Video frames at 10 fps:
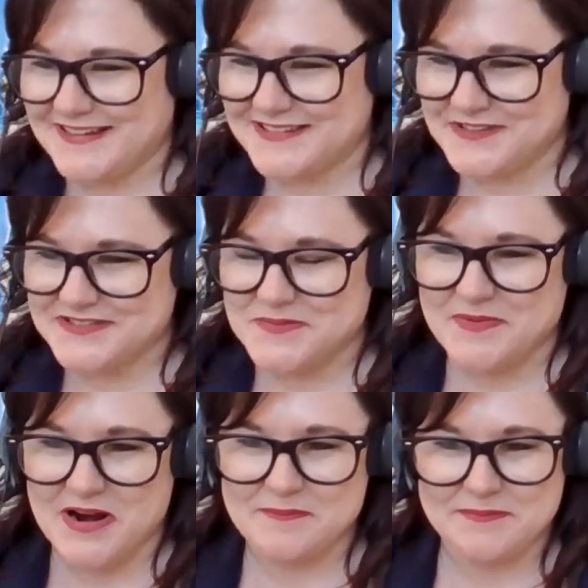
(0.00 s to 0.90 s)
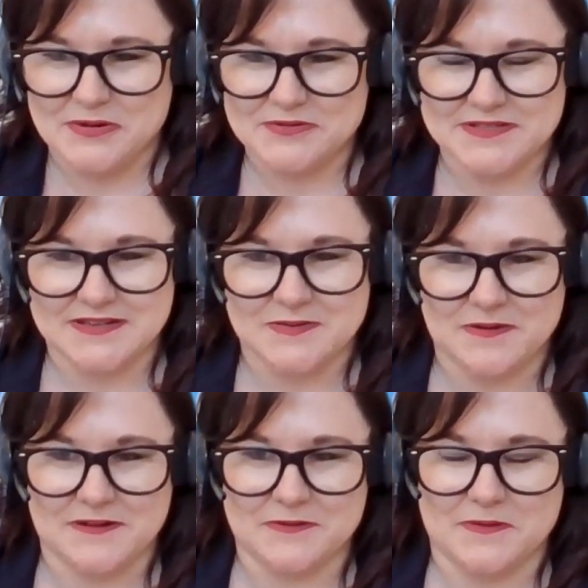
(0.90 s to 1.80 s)
get to those. So Barb posted
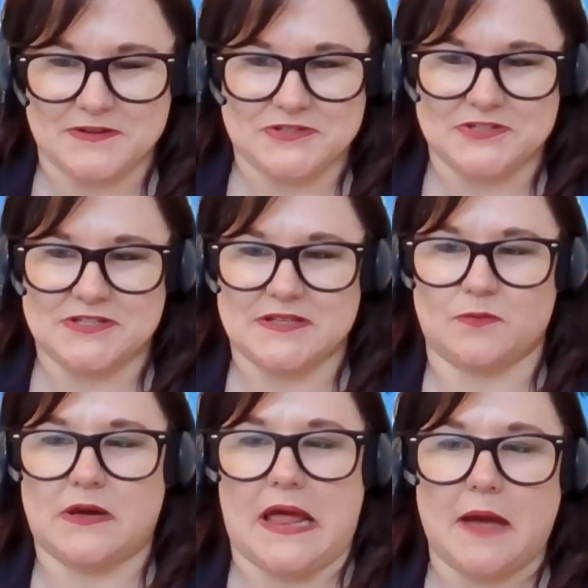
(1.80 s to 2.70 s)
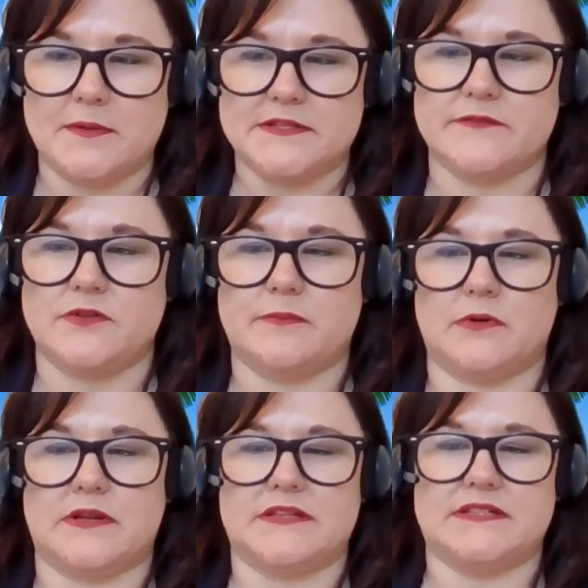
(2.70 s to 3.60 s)
another question. She said, "What happens if you
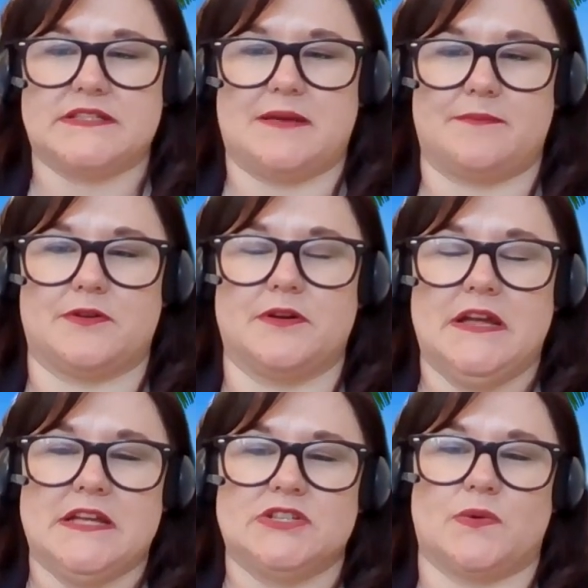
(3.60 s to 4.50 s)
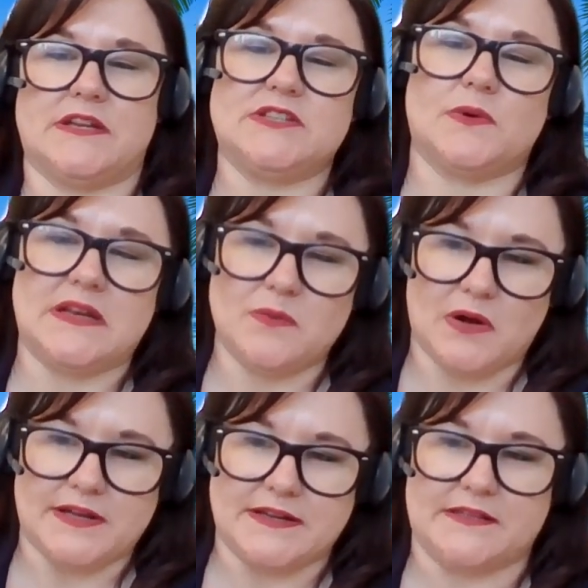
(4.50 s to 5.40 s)
book in December
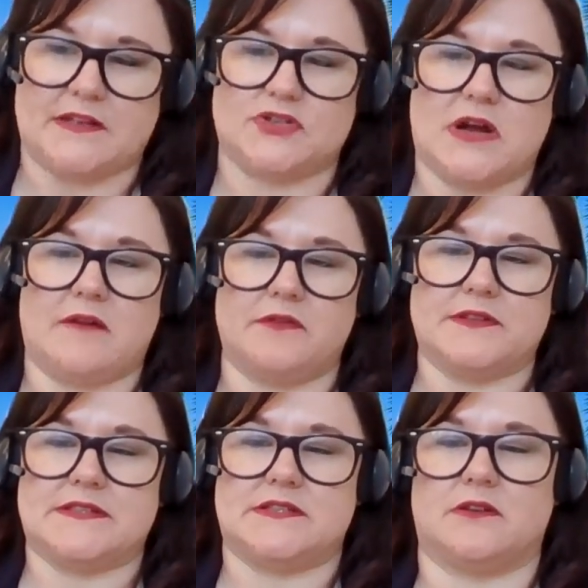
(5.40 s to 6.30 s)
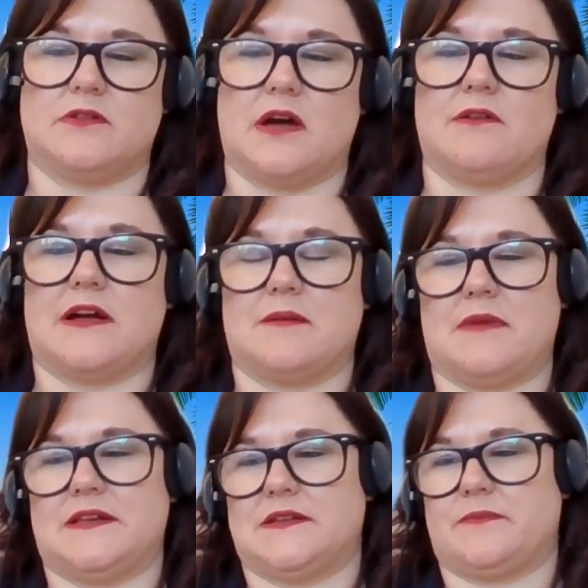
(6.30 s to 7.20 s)
2021 and then travel is still not
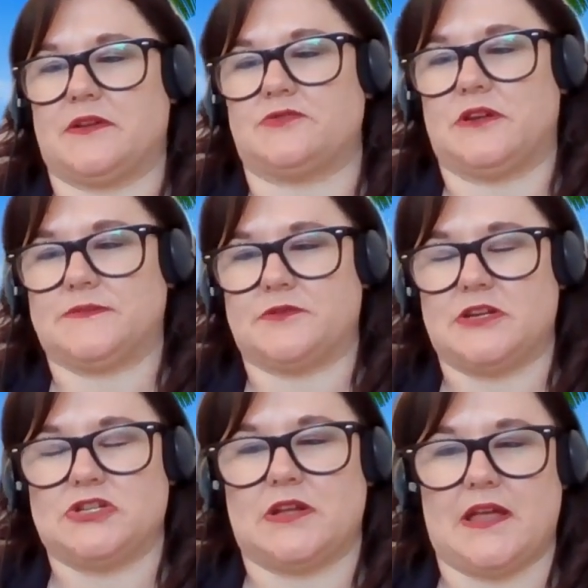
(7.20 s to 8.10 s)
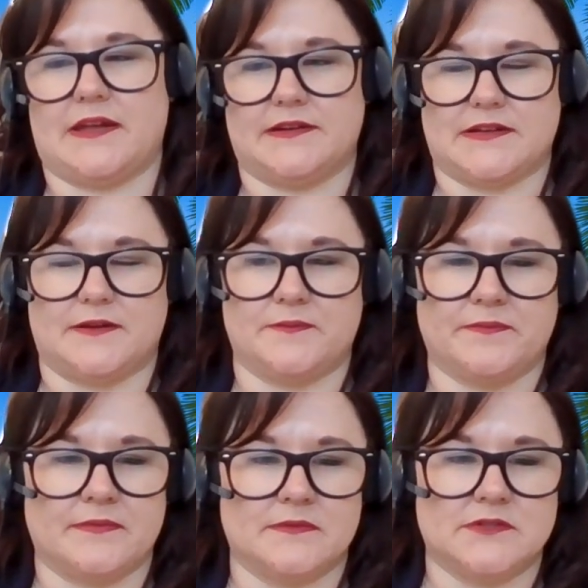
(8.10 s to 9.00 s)
recommended by Transportation Canada?"
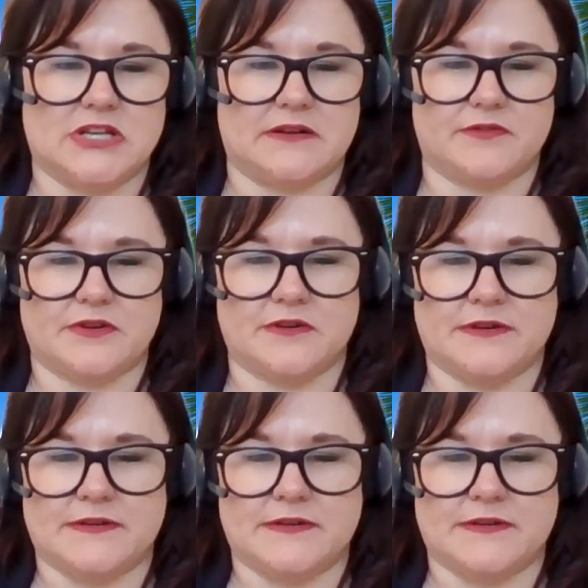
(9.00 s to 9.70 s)
Jennifer?